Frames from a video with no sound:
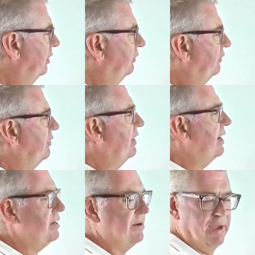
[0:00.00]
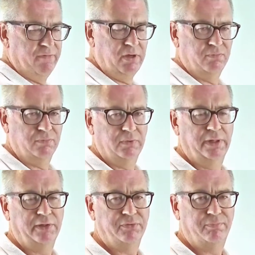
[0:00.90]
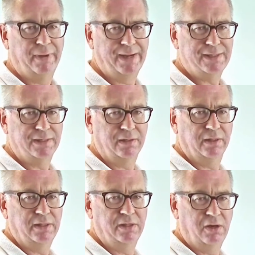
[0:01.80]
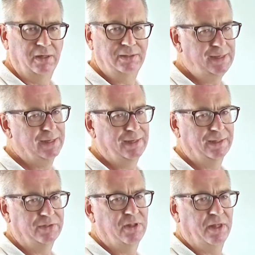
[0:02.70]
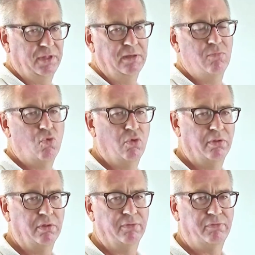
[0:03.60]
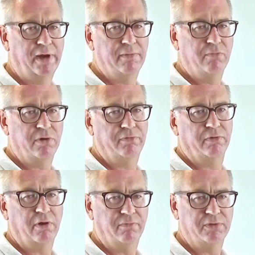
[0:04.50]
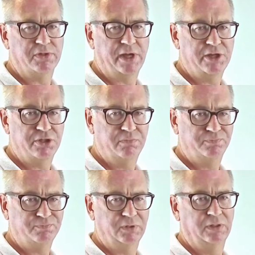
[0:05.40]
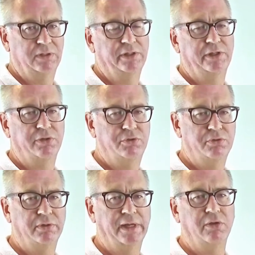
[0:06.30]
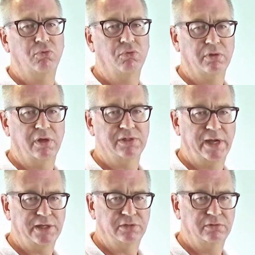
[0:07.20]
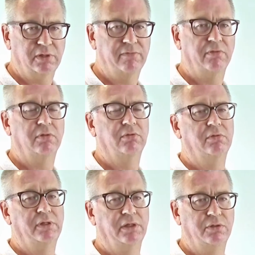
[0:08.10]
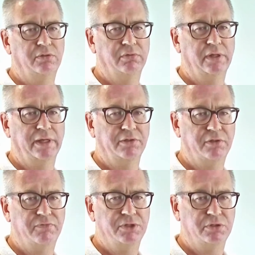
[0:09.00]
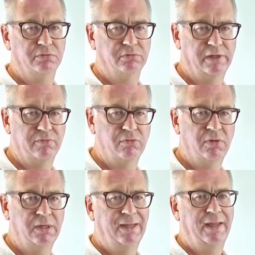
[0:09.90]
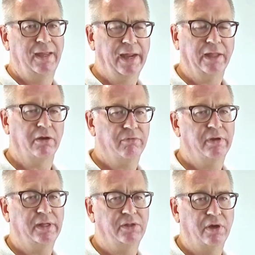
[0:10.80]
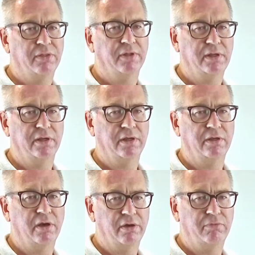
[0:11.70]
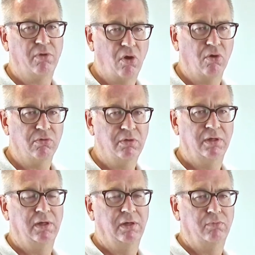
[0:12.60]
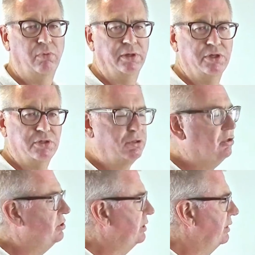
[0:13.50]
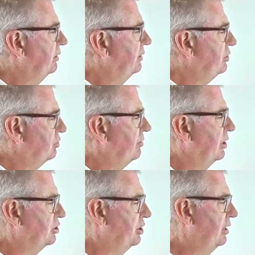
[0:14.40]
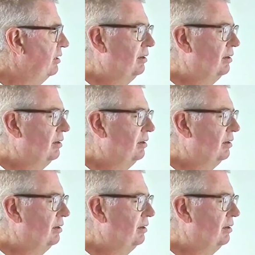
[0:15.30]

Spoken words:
So there you have it. That's basically the idea, and it's nothing more than a framework for conversation. You can do it at an organisational level, or you can do it at a divisional level. And I really don't think you can go wrong by just using this structure